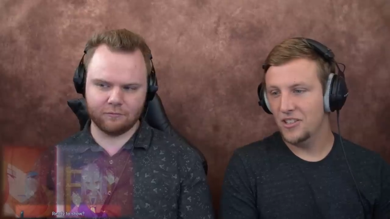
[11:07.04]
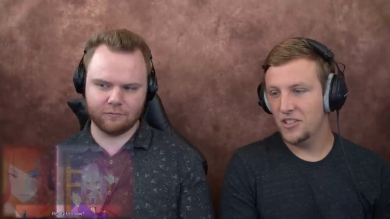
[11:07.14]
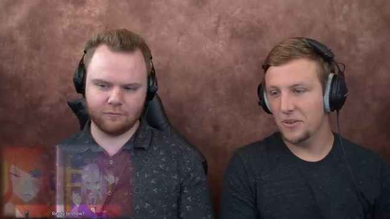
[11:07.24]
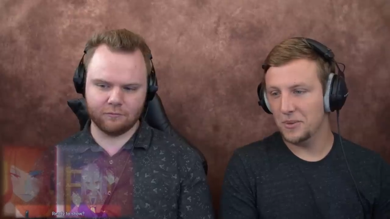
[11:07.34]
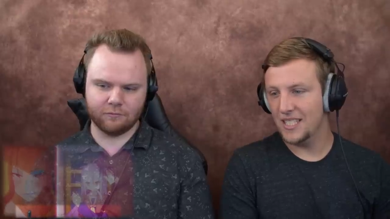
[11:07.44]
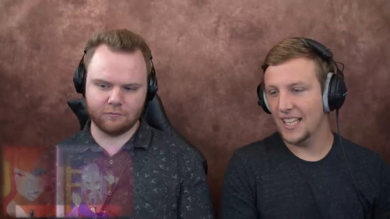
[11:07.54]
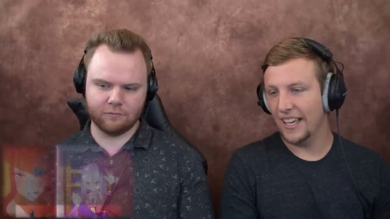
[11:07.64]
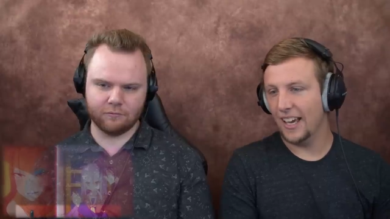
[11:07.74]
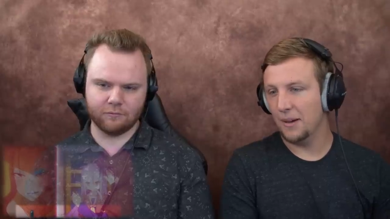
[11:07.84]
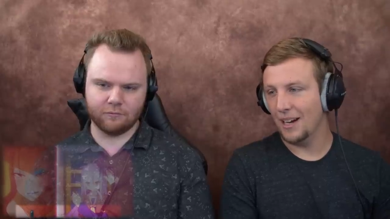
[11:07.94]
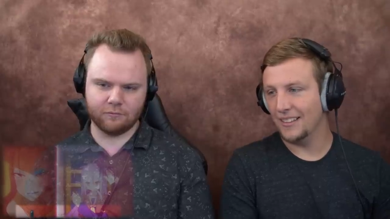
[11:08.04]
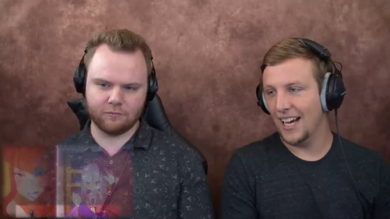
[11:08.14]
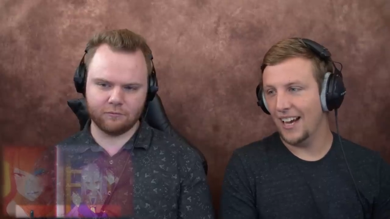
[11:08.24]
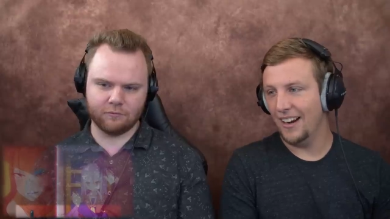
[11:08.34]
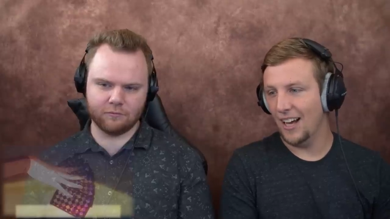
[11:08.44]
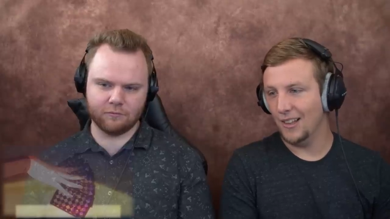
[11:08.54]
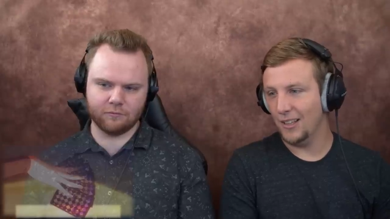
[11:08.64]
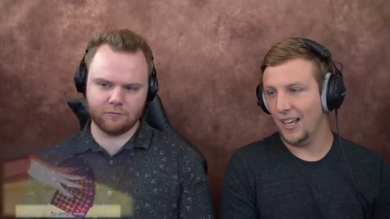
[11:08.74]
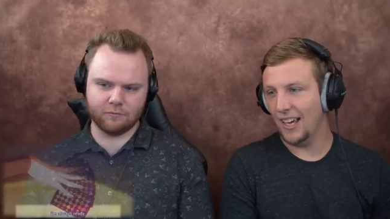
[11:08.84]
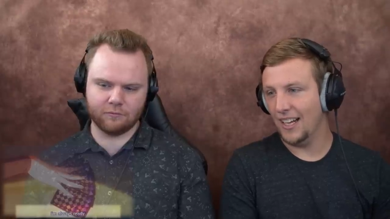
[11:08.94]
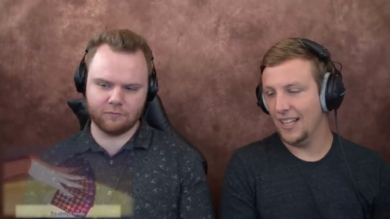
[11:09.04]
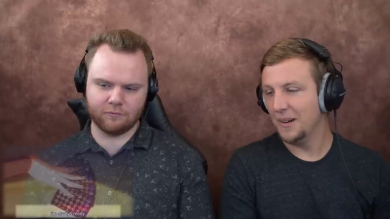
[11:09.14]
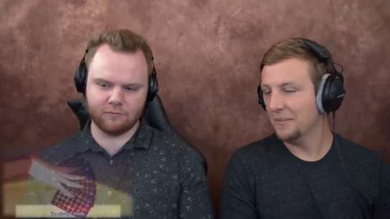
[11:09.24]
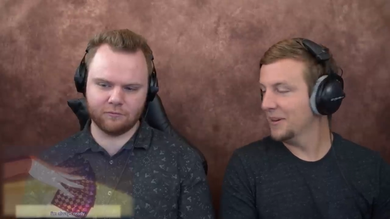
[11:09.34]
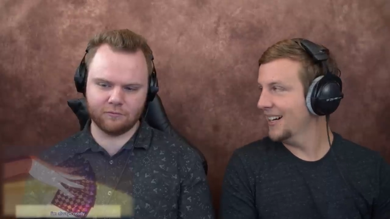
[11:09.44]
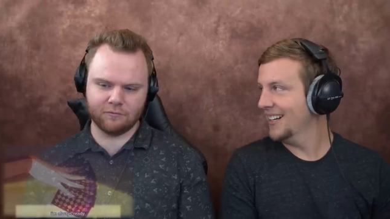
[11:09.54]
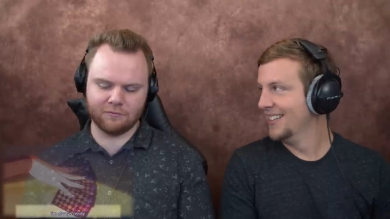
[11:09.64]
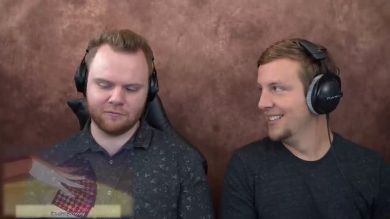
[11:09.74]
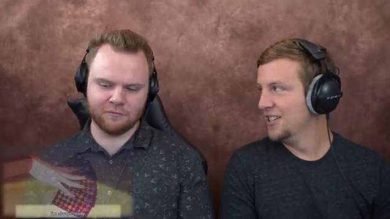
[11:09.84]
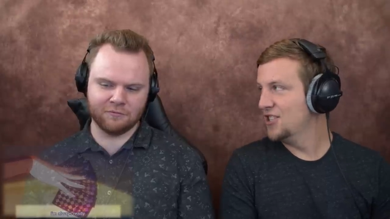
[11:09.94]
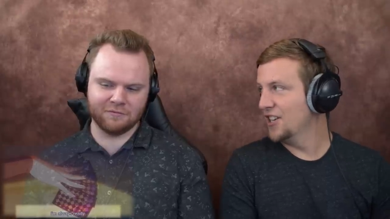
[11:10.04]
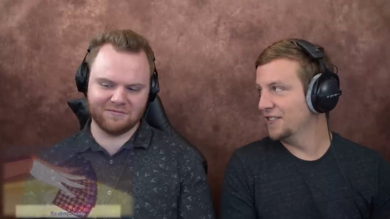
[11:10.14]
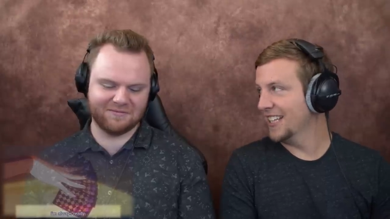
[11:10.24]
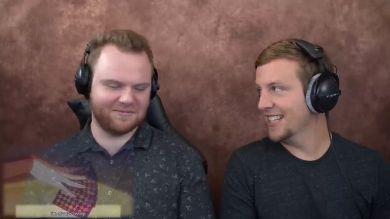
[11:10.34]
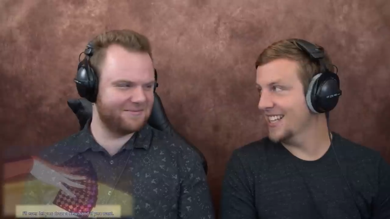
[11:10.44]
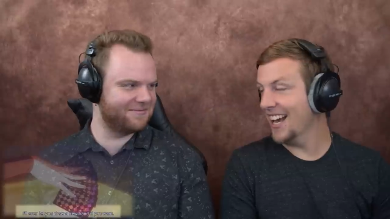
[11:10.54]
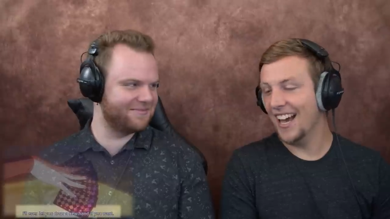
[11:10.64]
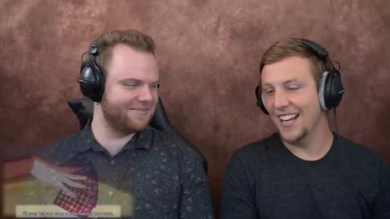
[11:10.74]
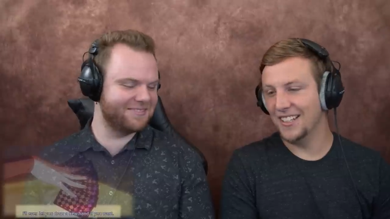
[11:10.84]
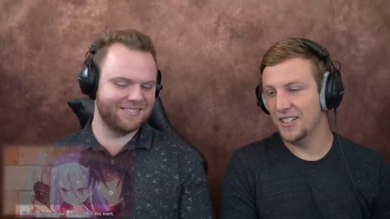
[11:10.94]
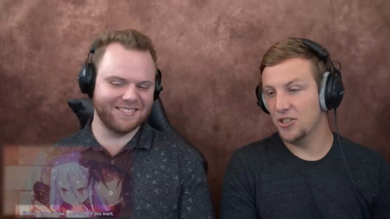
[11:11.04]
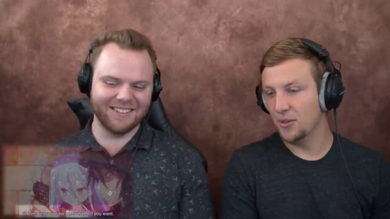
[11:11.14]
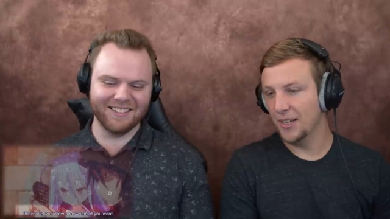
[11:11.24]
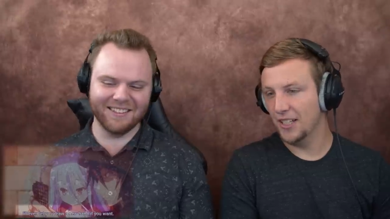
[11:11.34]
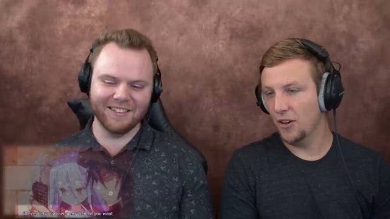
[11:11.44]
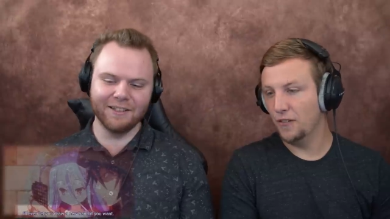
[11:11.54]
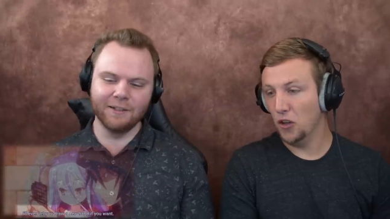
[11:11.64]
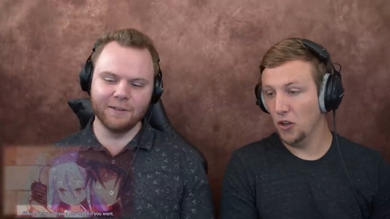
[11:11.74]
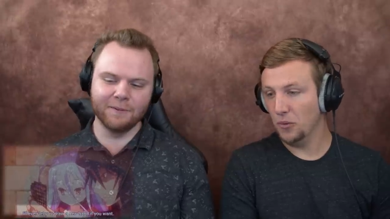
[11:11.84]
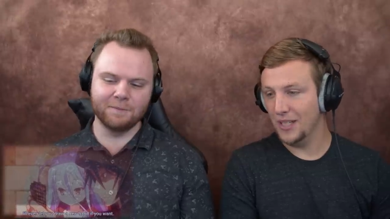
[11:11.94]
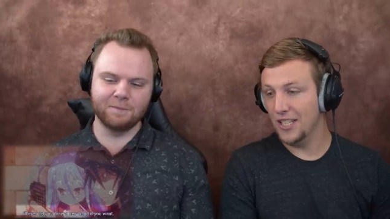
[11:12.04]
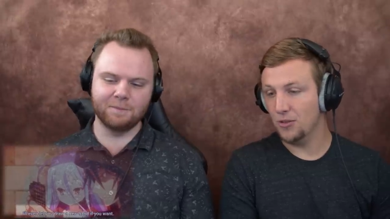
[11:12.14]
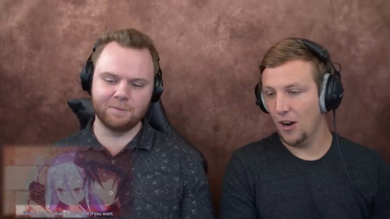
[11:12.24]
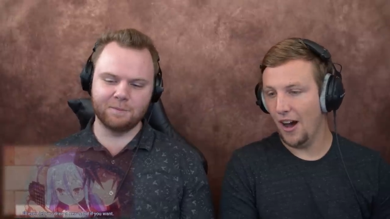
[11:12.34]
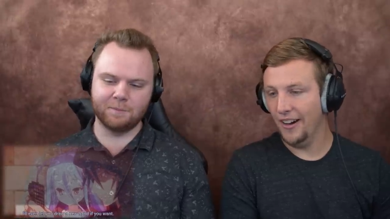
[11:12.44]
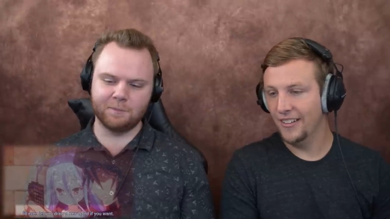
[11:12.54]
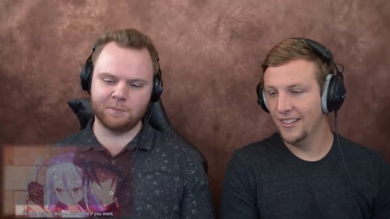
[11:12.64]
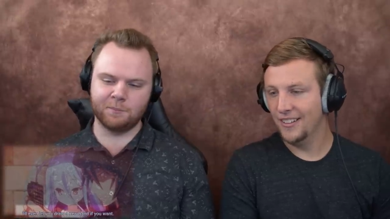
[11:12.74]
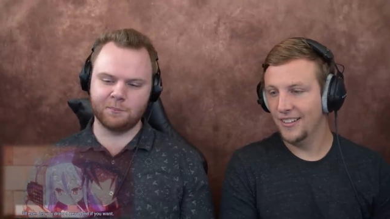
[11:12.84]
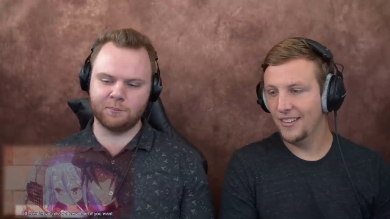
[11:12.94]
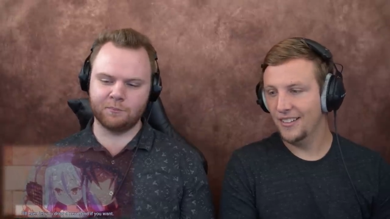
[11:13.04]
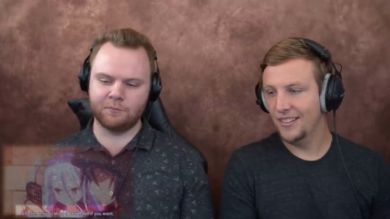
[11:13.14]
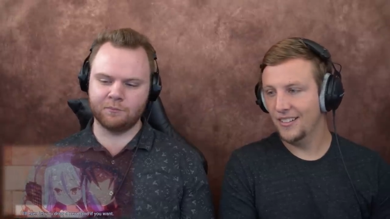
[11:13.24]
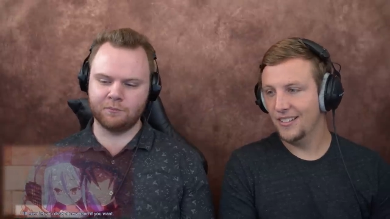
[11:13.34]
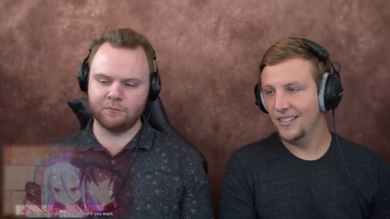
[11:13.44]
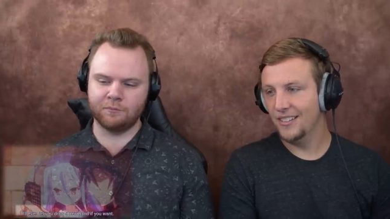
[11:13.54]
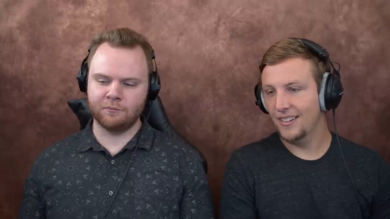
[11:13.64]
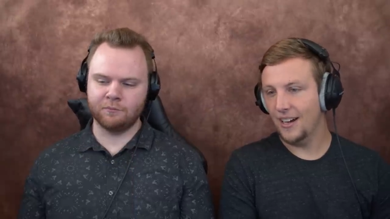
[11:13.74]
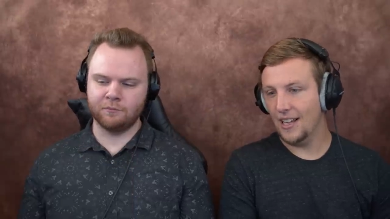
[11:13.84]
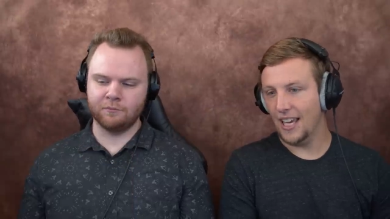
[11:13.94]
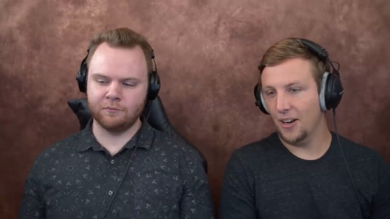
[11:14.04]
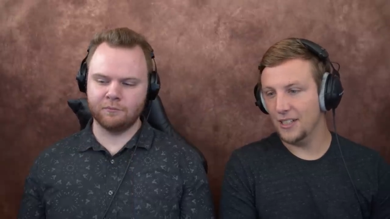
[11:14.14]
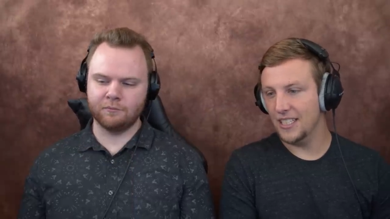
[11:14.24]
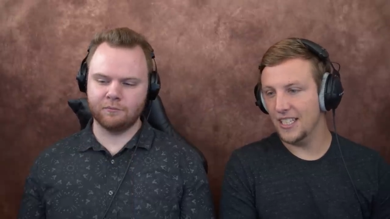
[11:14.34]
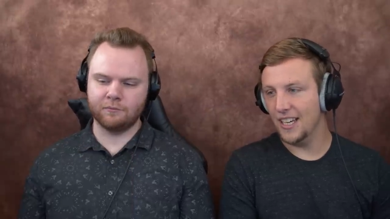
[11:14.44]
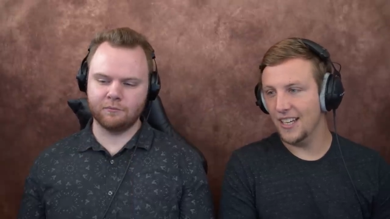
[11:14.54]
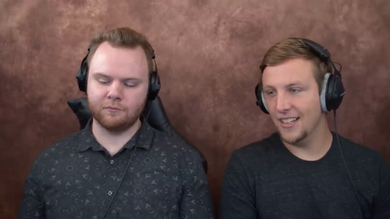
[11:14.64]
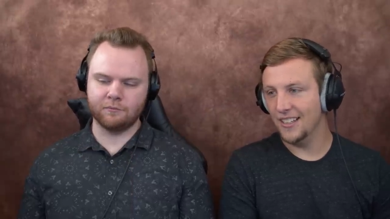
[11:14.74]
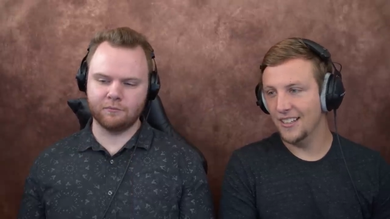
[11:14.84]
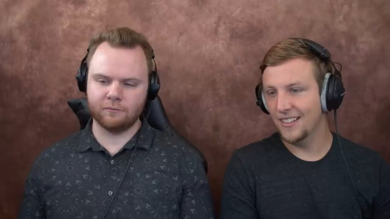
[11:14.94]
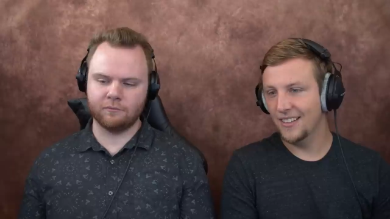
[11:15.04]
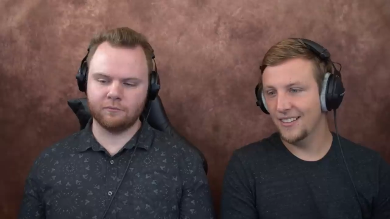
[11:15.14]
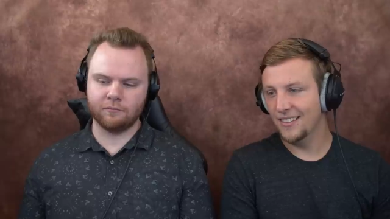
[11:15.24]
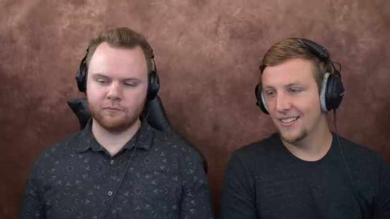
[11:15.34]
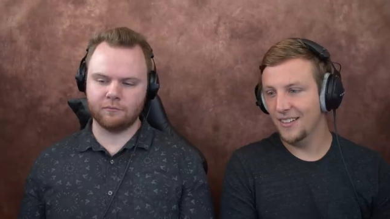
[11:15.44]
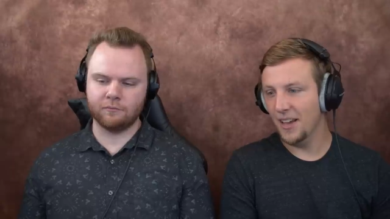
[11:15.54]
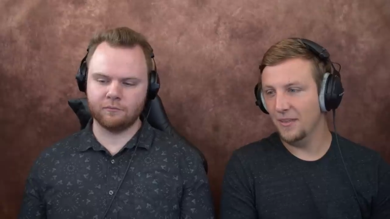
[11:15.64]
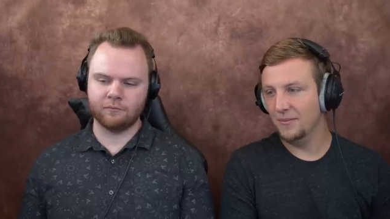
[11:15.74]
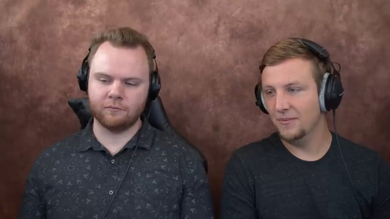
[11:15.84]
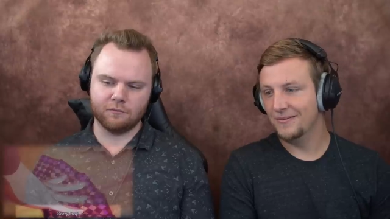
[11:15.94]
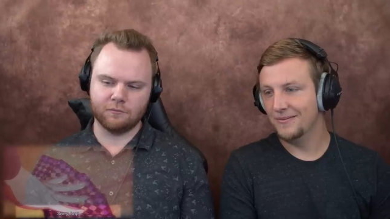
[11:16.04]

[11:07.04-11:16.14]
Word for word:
Speaker 1: she was thinking about that, not looking at him uh, shifting his hand and doing a full redraw. I think he already did. Yep.